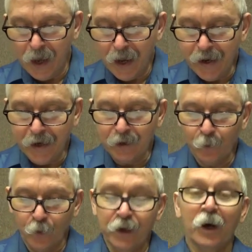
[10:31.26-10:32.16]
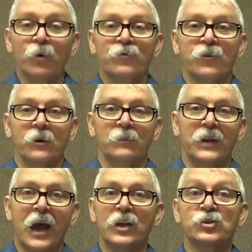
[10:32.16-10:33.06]
And we know from
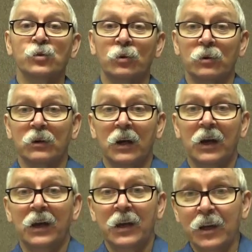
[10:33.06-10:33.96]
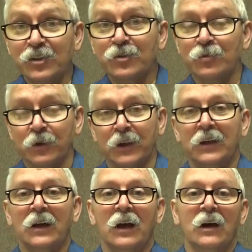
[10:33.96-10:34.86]
natural
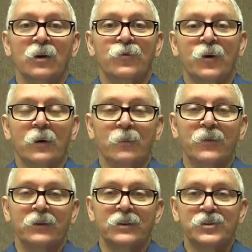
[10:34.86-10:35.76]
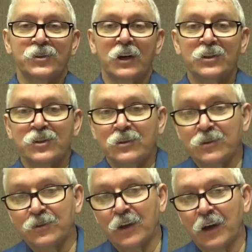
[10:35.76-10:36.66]
history, from the
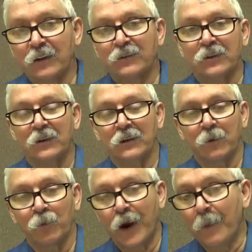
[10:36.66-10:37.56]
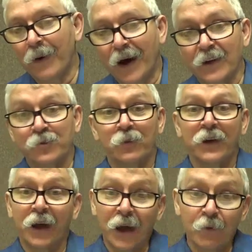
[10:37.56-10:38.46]
discussions that uh, rabbis would
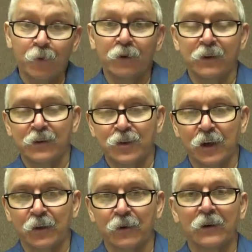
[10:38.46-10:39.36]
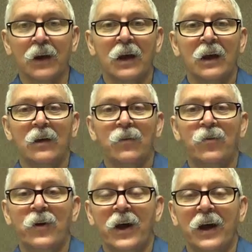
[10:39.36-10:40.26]
have with each other,
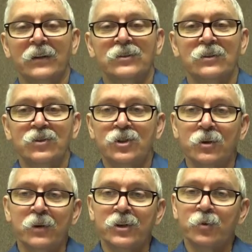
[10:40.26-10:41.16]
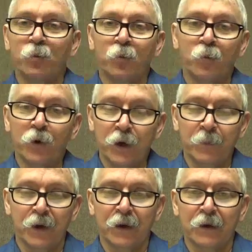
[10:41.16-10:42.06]
that Jewish
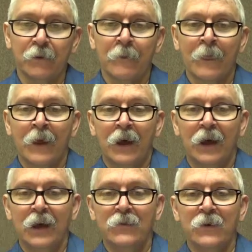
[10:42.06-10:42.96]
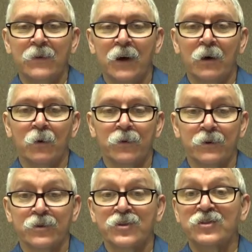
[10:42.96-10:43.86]
women, even though
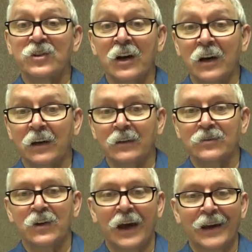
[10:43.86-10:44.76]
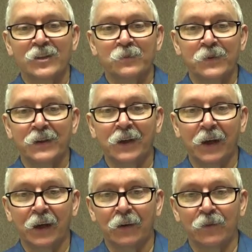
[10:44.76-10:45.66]
their sons, as
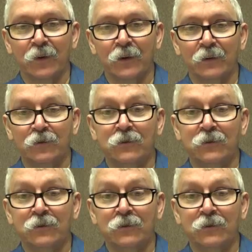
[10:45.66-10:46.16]
being the